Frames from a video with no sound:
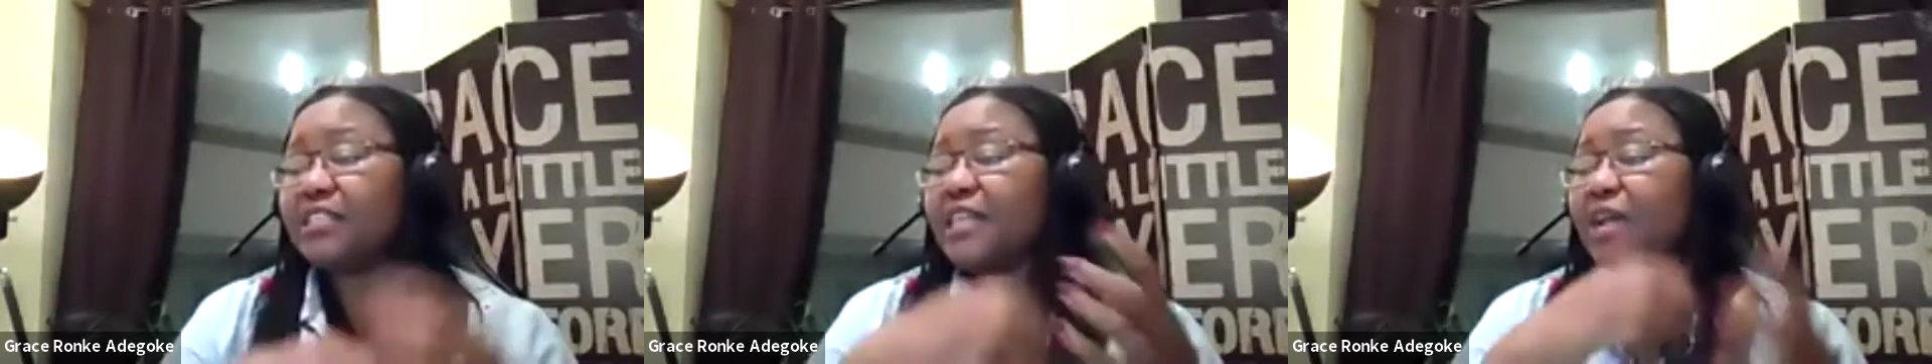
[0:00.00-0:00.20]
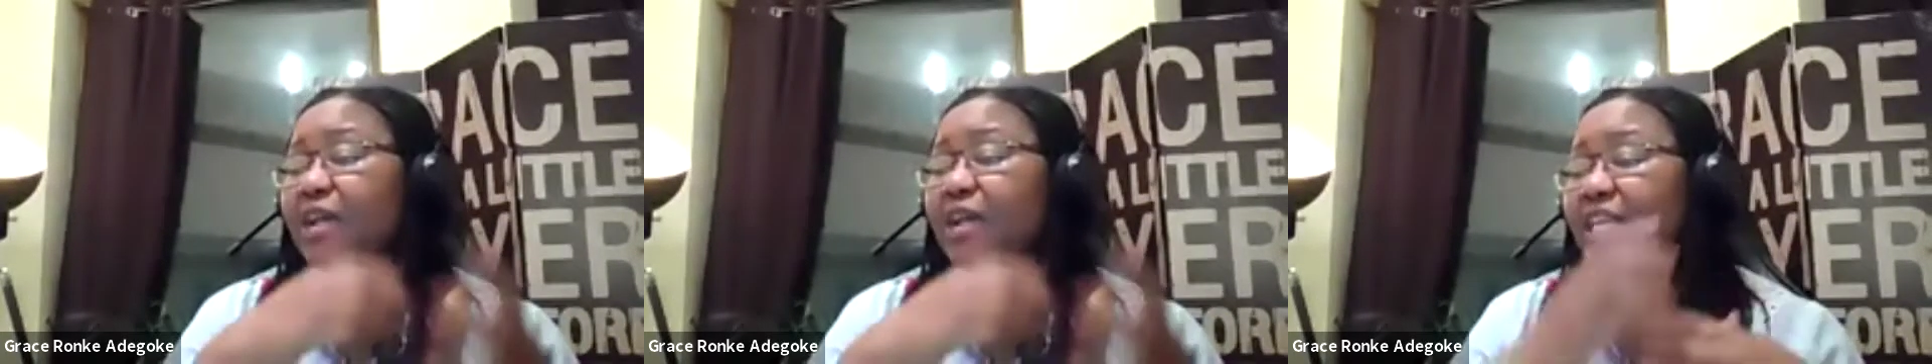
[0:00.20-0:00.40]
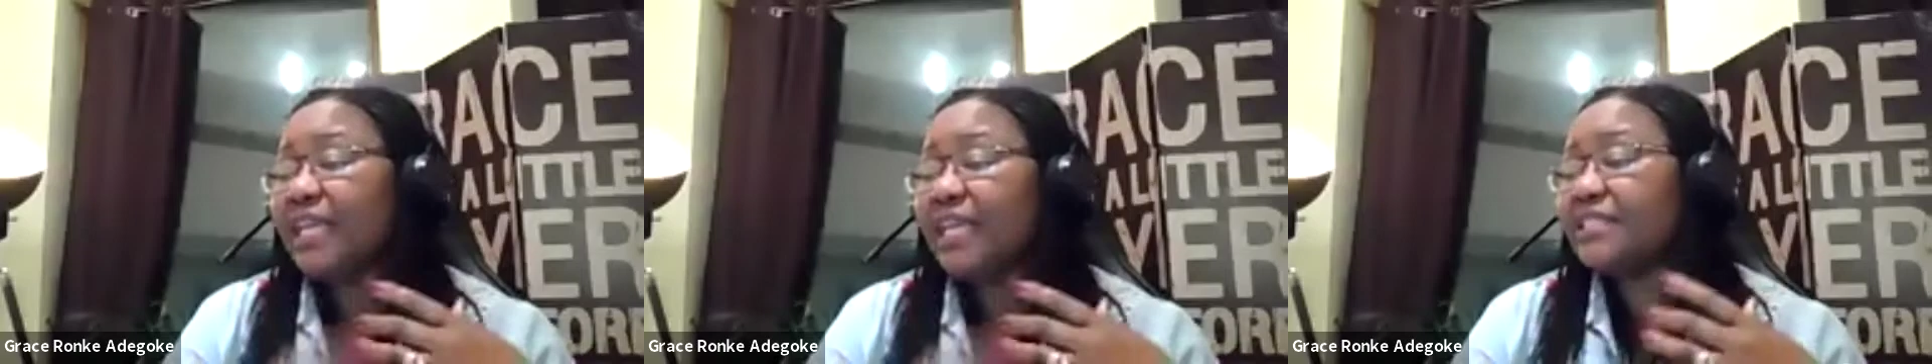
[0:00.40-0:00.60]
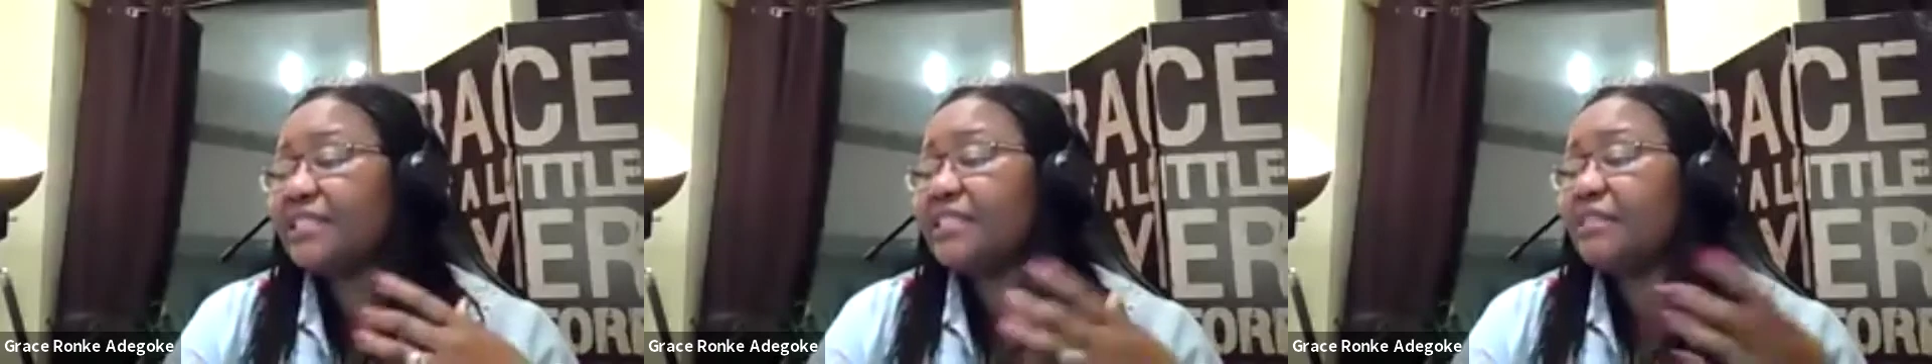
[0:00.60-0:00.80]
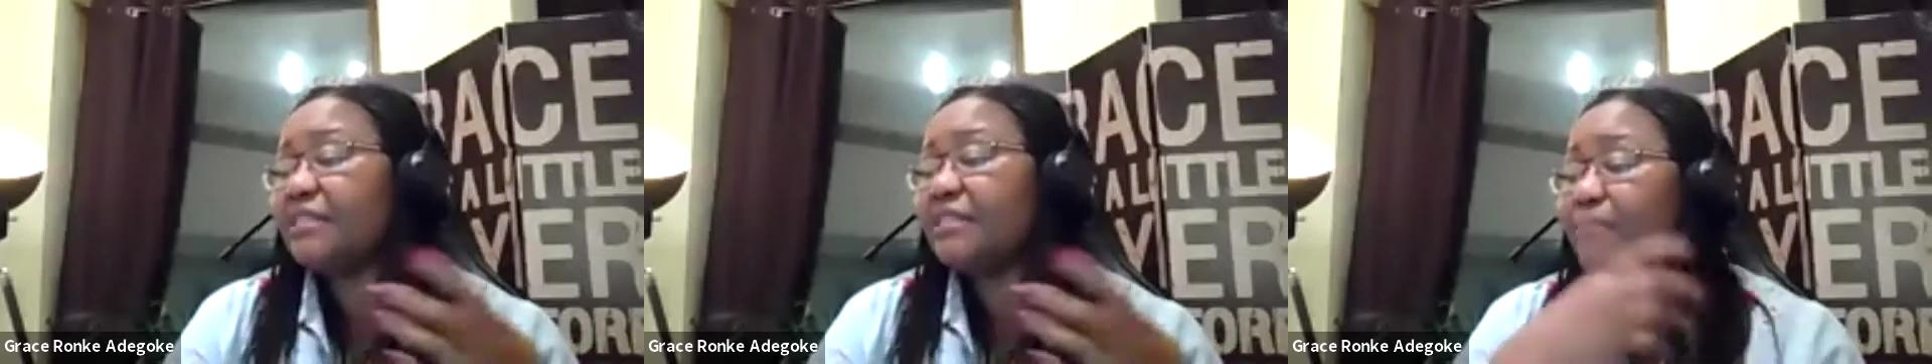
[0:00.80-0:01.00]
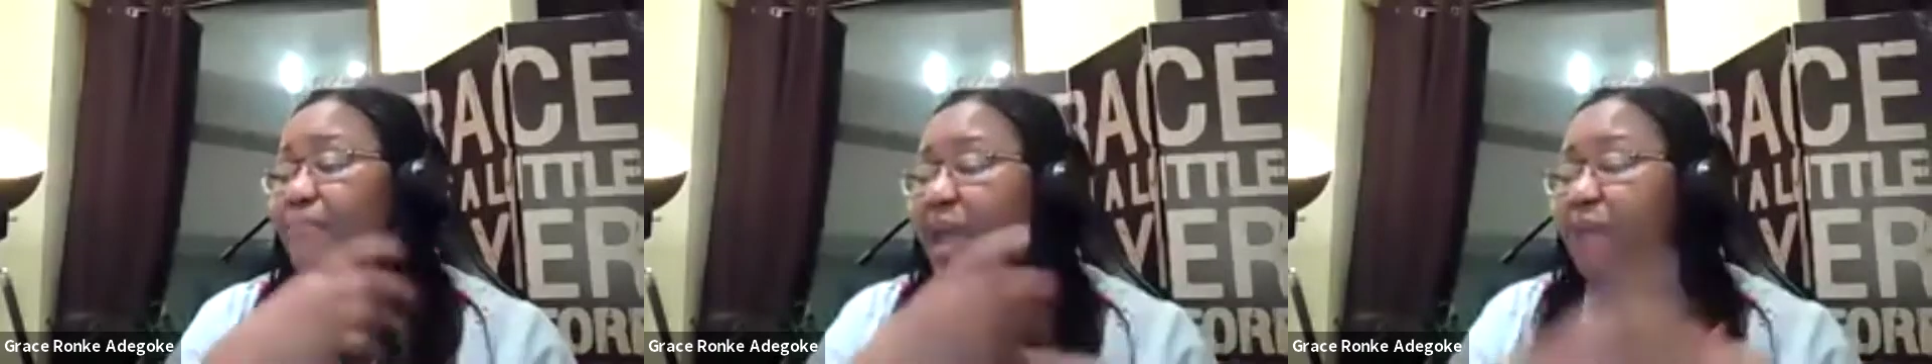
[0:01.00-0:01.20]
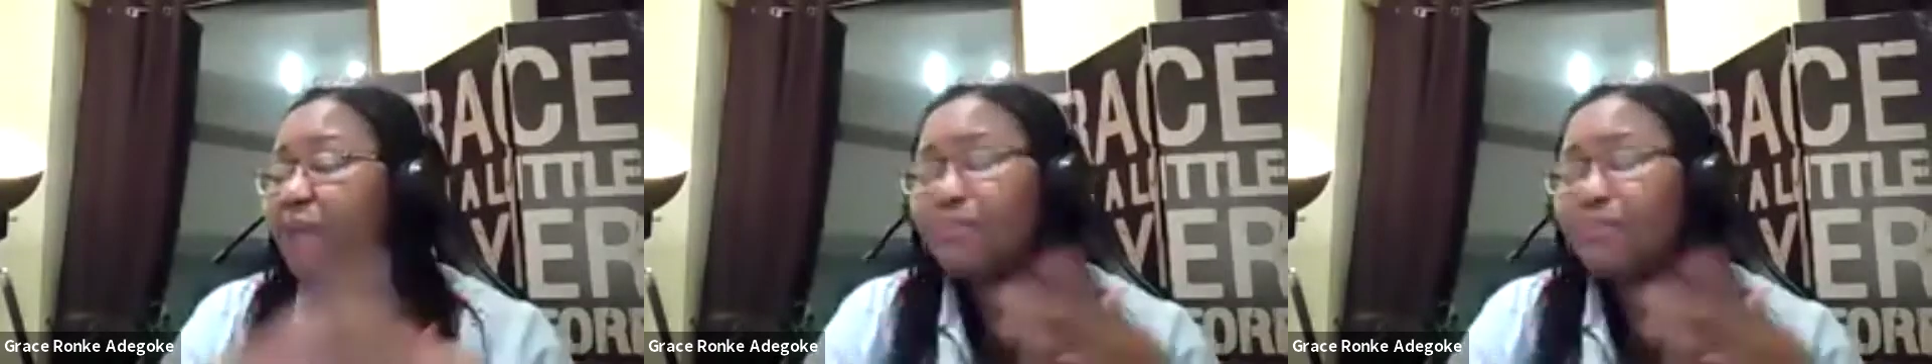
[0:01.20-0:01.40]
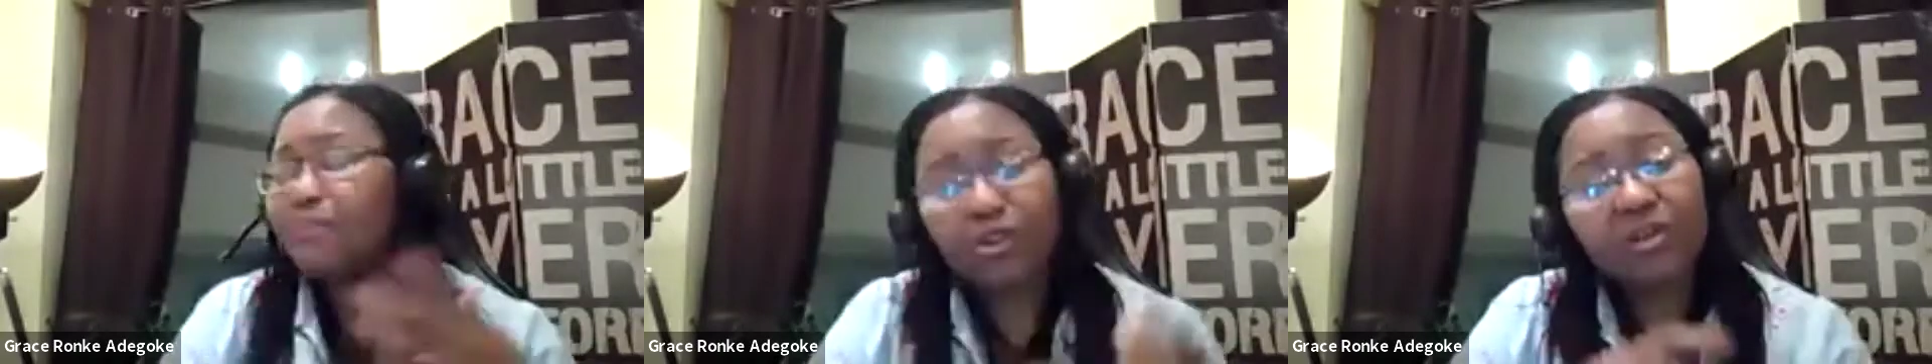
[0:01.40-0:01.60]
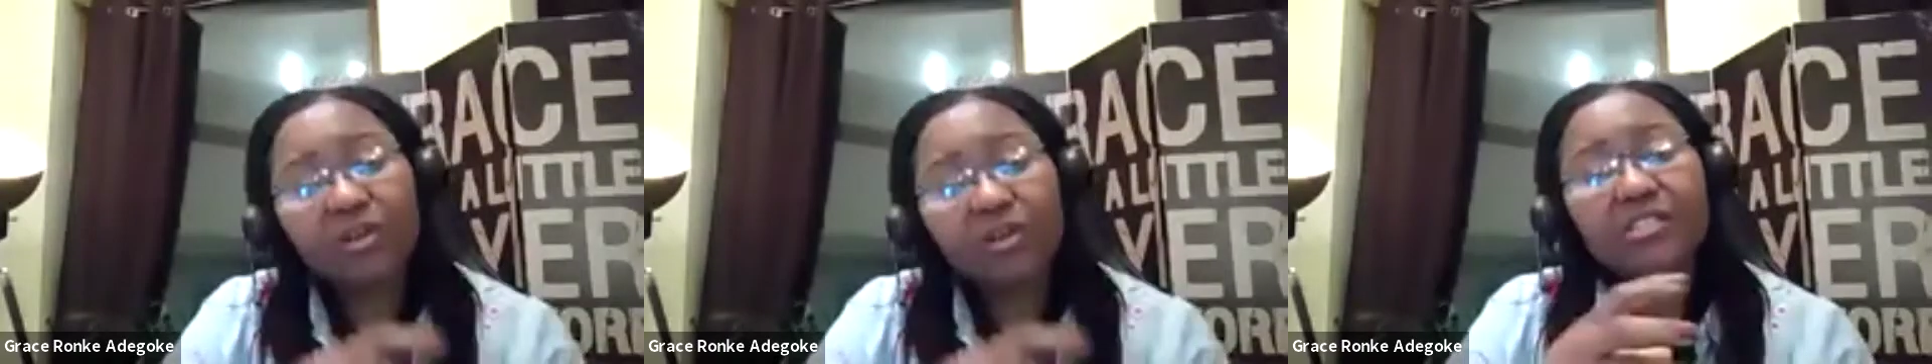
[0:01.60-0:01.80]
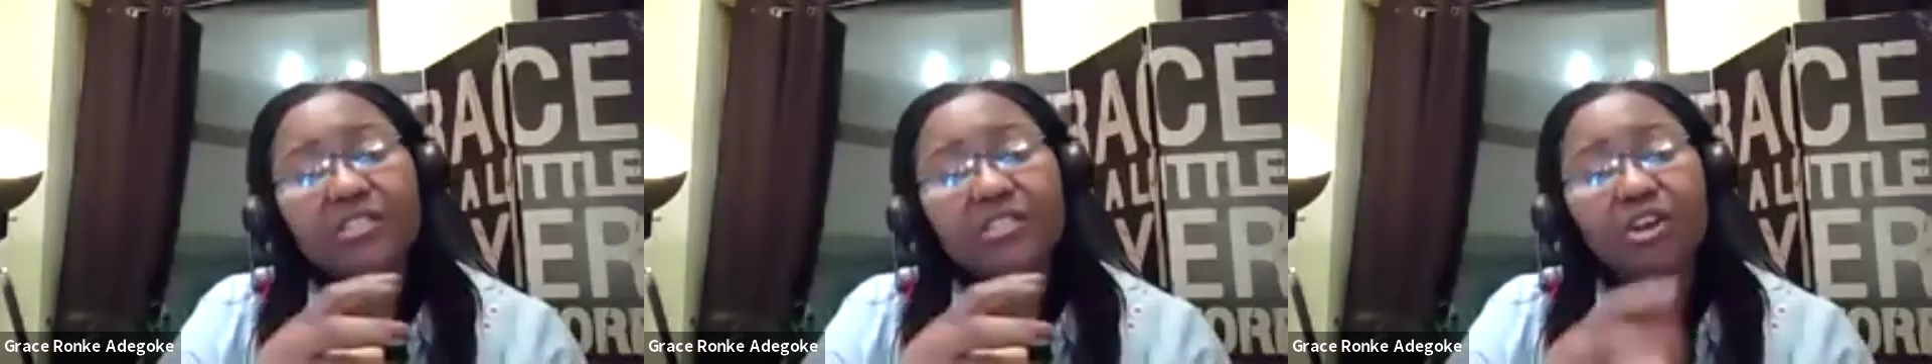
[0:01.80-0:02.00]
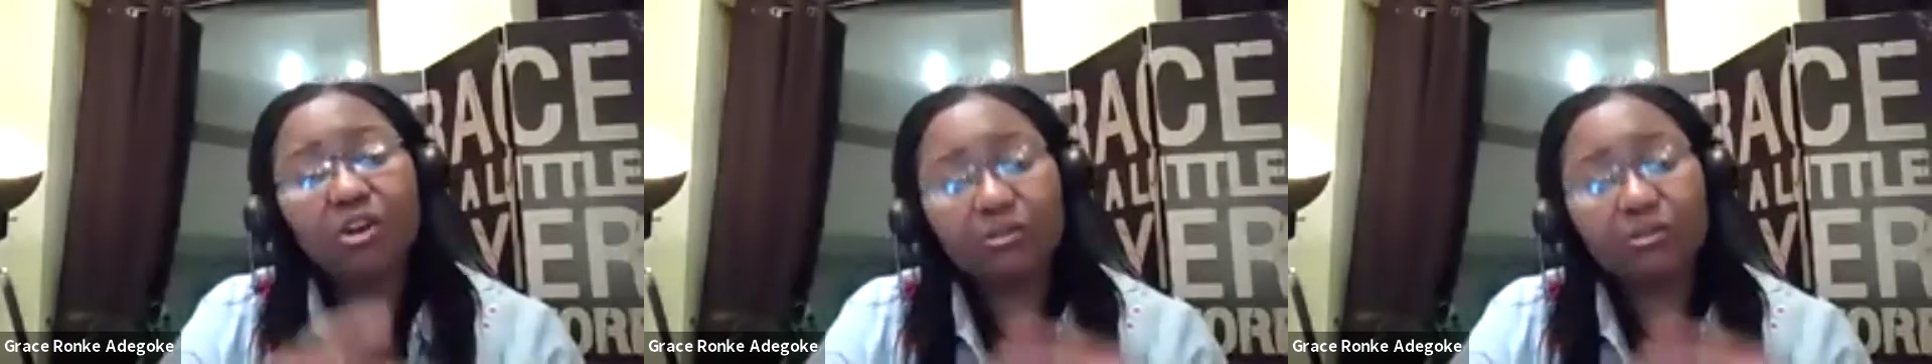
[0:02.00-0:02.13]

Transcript: Okay, so each time we eat,